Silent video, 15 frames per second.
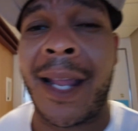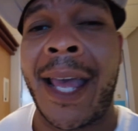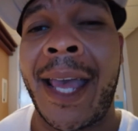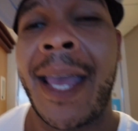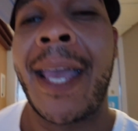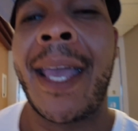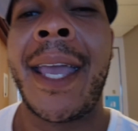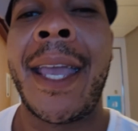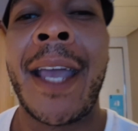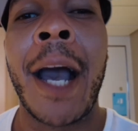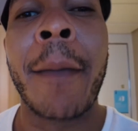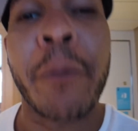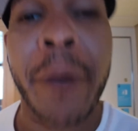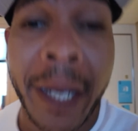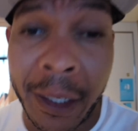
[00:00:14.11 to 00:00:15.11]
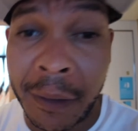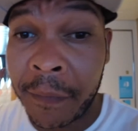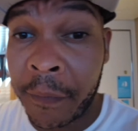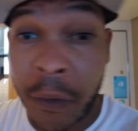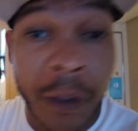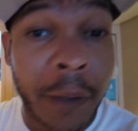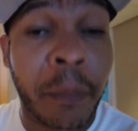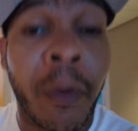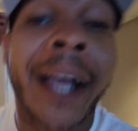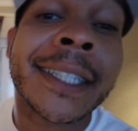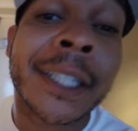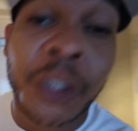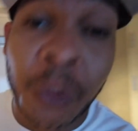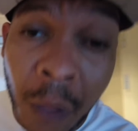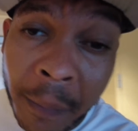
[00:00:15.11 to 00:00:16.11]
a upgrade for the price
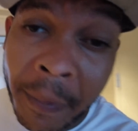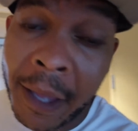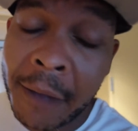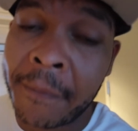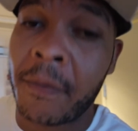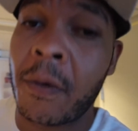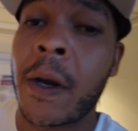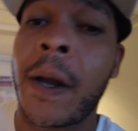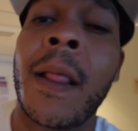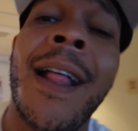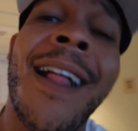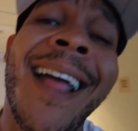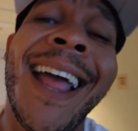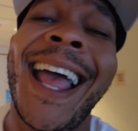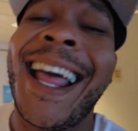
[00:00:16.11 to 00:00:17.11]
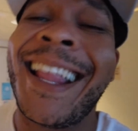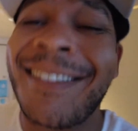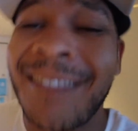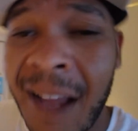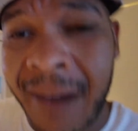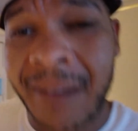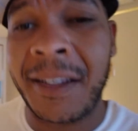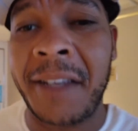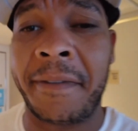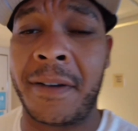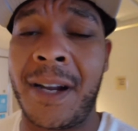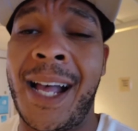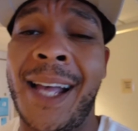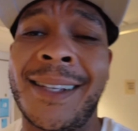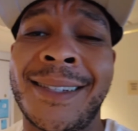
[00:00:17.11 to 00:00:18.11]
that you want to pay for it. Luckily for
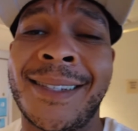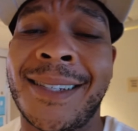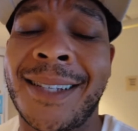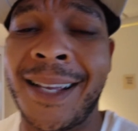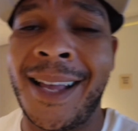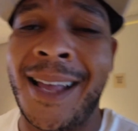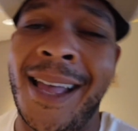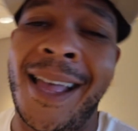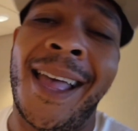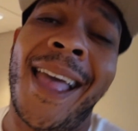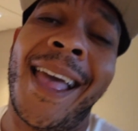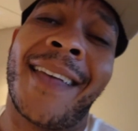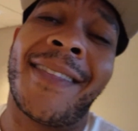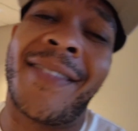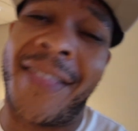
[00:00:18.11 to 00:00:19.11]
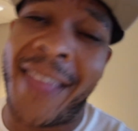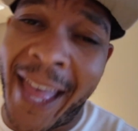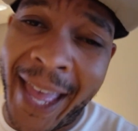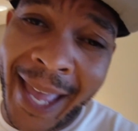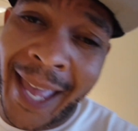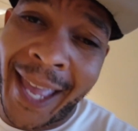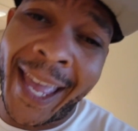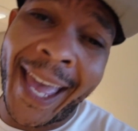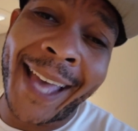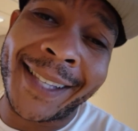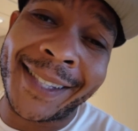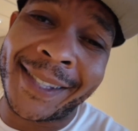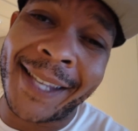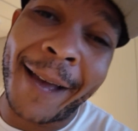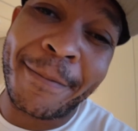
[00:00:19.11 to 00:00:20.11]
us, they
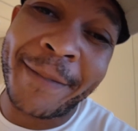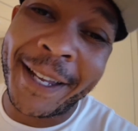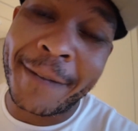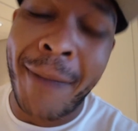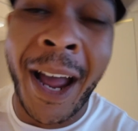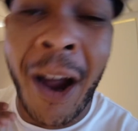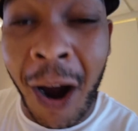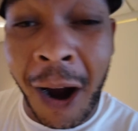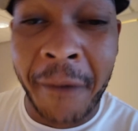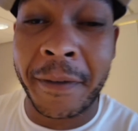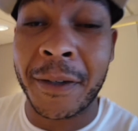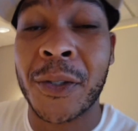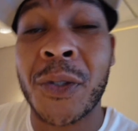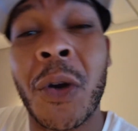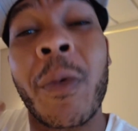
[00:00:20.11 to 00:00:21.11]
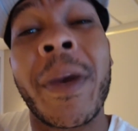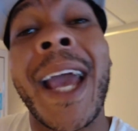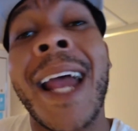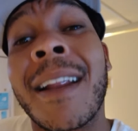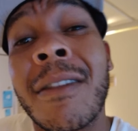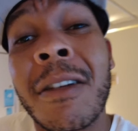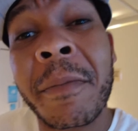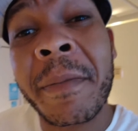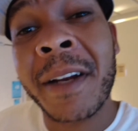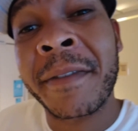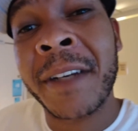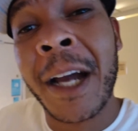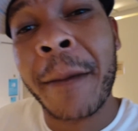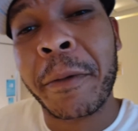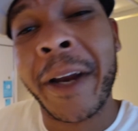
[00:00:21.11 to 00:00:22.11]
accepted my offer, so we got a little bit of an
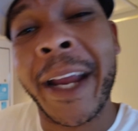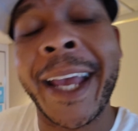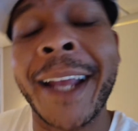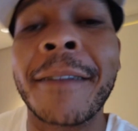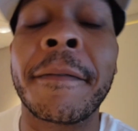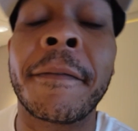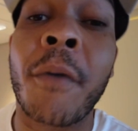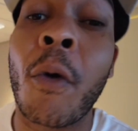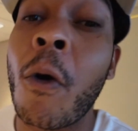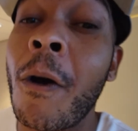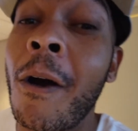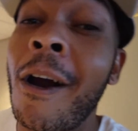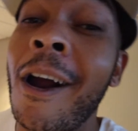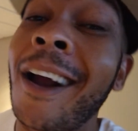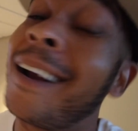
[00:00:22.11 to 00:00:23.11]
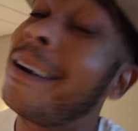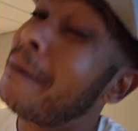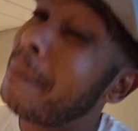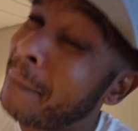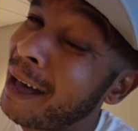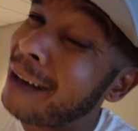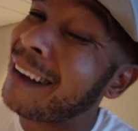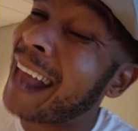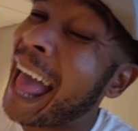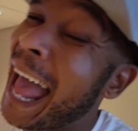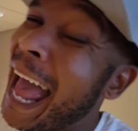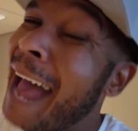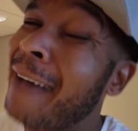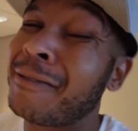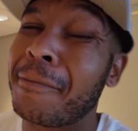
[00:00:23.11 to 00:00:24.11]
upgrade for about
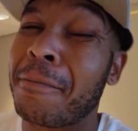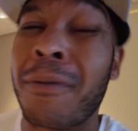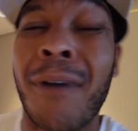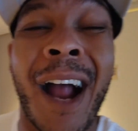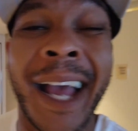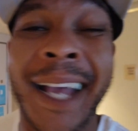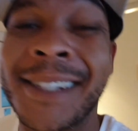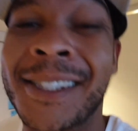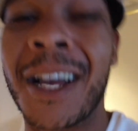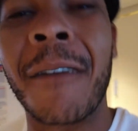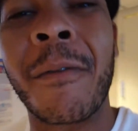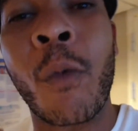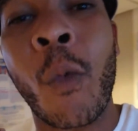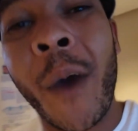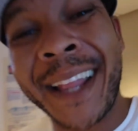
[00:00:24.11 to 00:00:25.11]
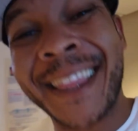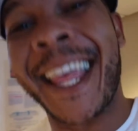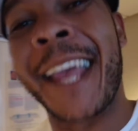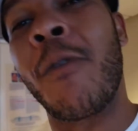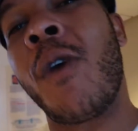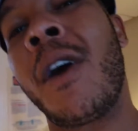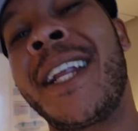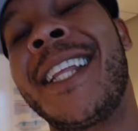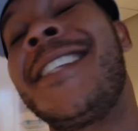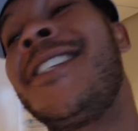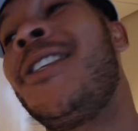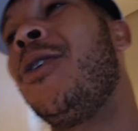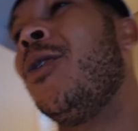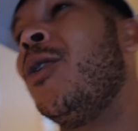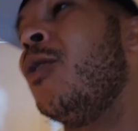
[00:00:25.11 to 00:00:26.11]
half the price of what they wanted
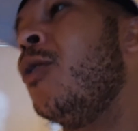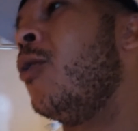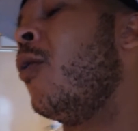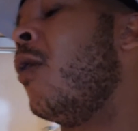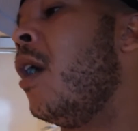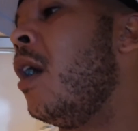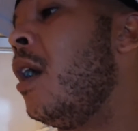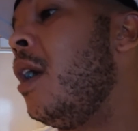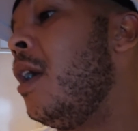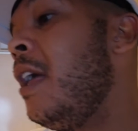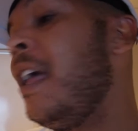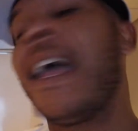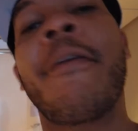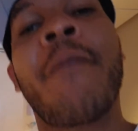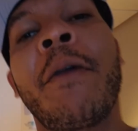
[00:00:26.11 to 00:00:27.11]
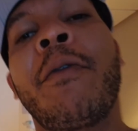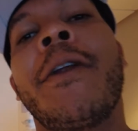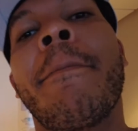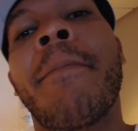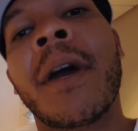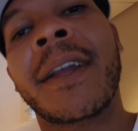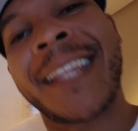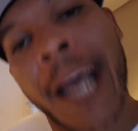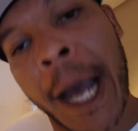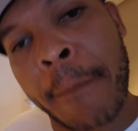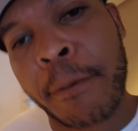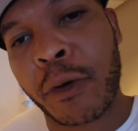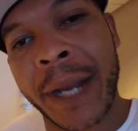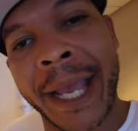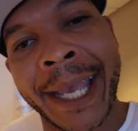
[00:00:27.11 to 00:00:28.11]
to if we were to book the
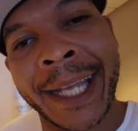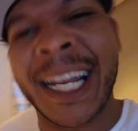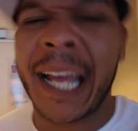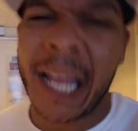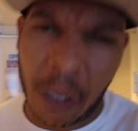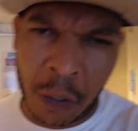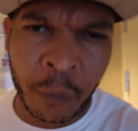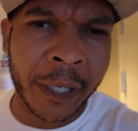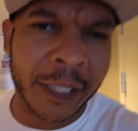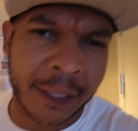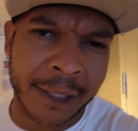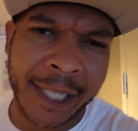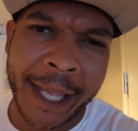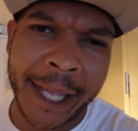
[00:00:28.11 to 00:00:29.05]
upgrade originally.